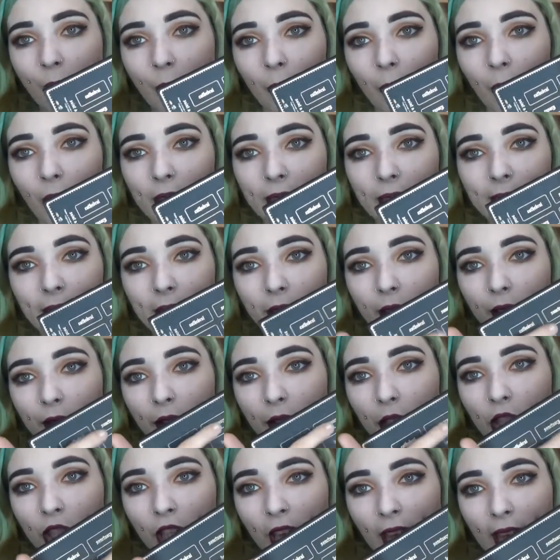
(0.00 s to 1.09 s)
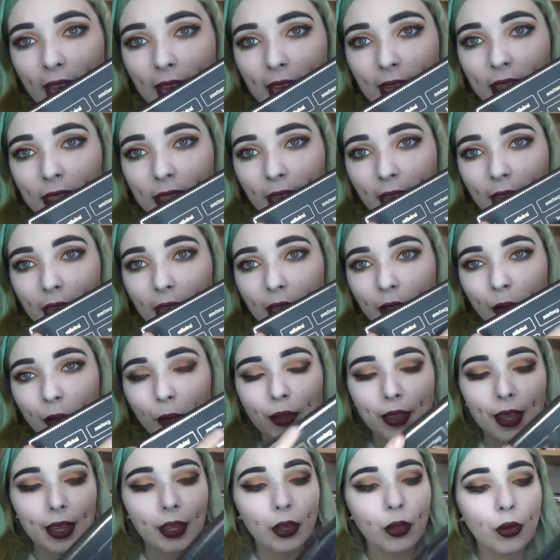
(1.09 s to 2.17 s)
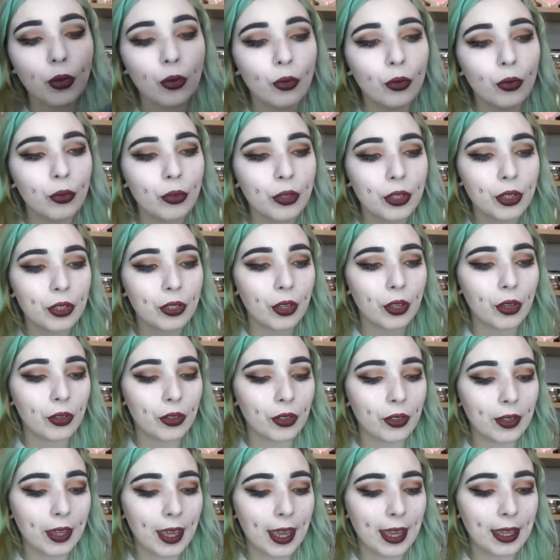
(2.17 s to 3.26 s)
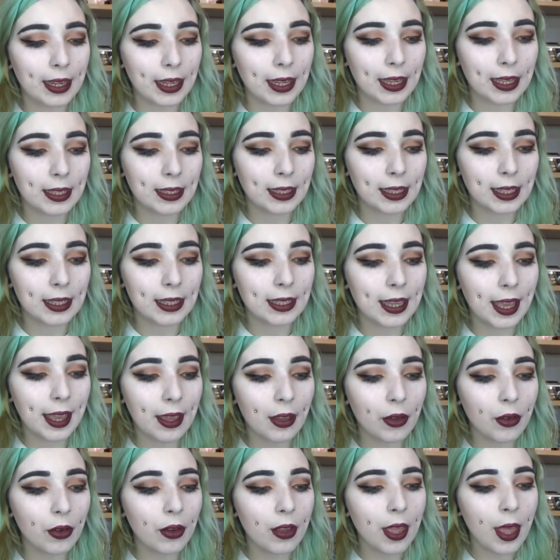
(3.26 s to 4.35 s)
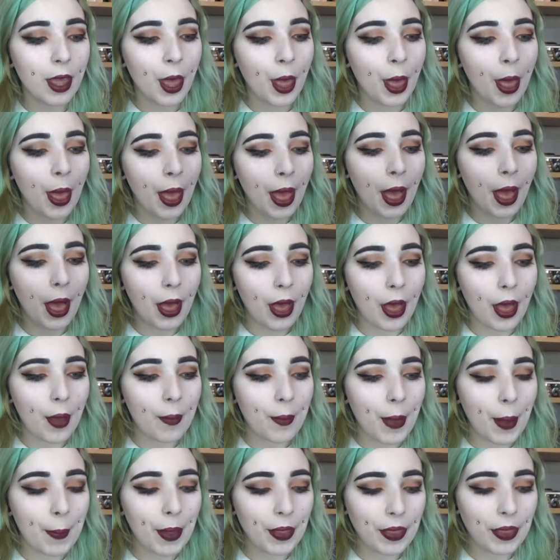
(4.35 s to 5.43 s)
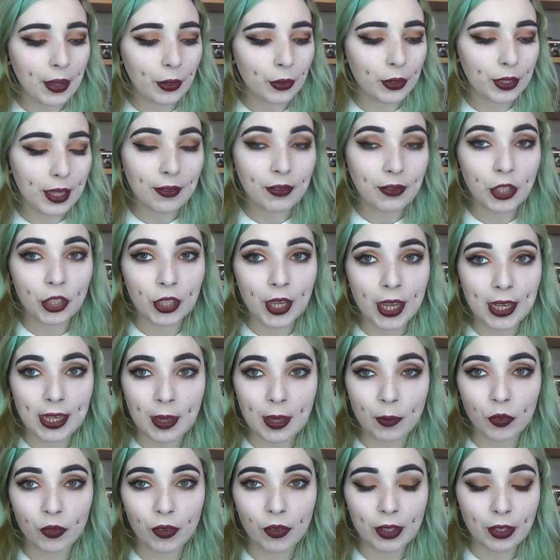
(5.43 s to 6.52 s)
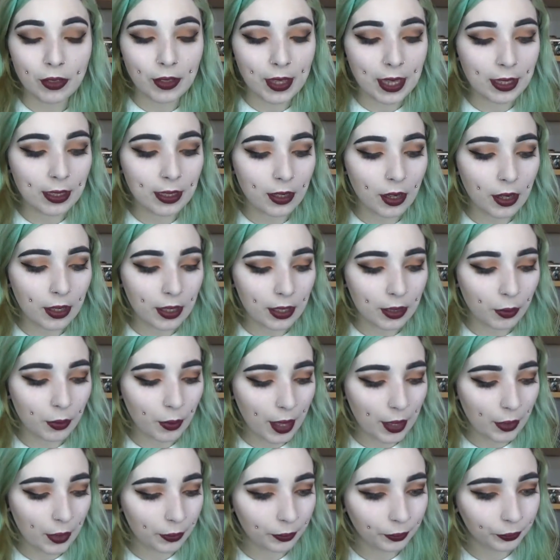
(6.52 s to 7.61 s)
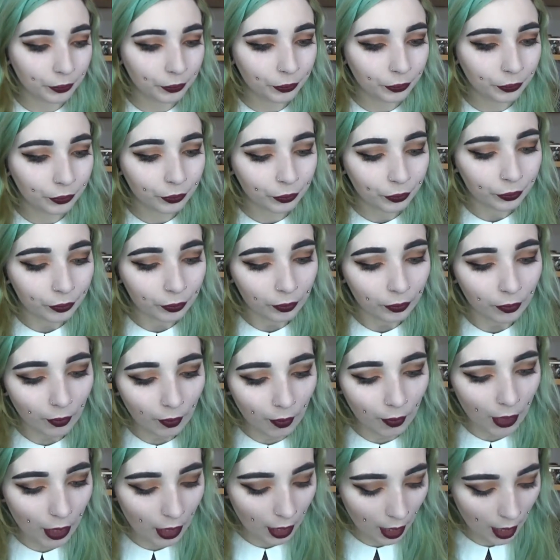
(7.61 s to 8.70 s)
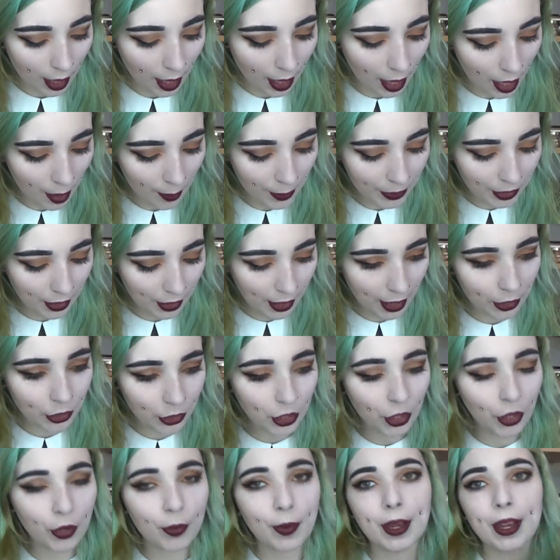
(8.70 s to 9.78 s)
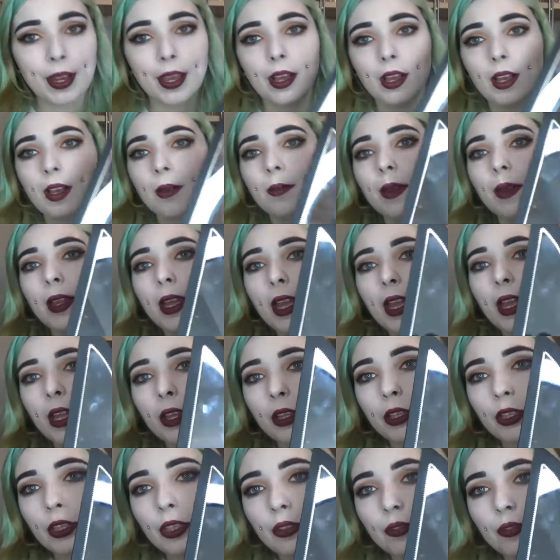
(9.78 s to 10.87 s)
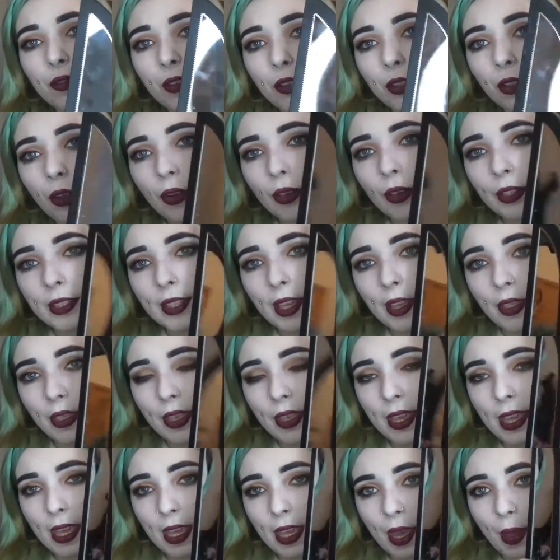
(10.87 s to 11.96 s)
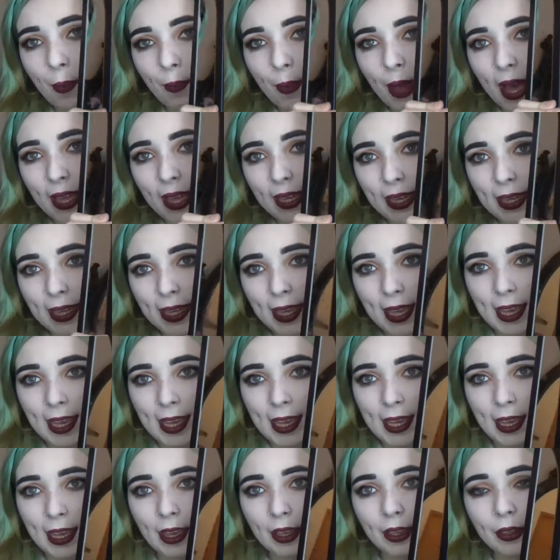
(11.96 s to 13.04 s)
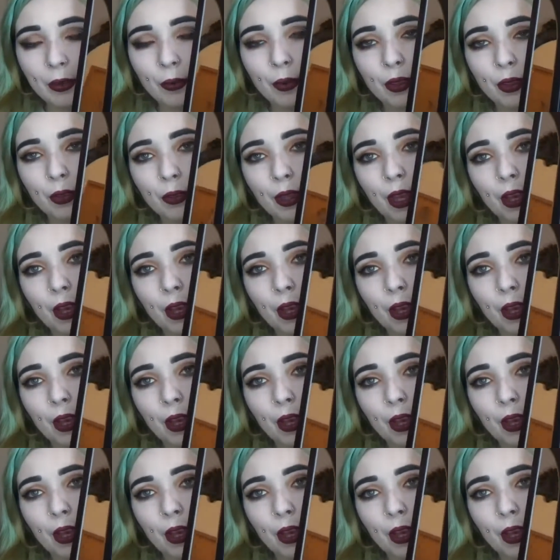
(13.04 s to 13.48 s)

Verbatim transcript: a breakdown of the shades and what they're called so you can easily tell um, but they also have the shade names written on the inside as well um, so as you open it up You've got the palette here with all the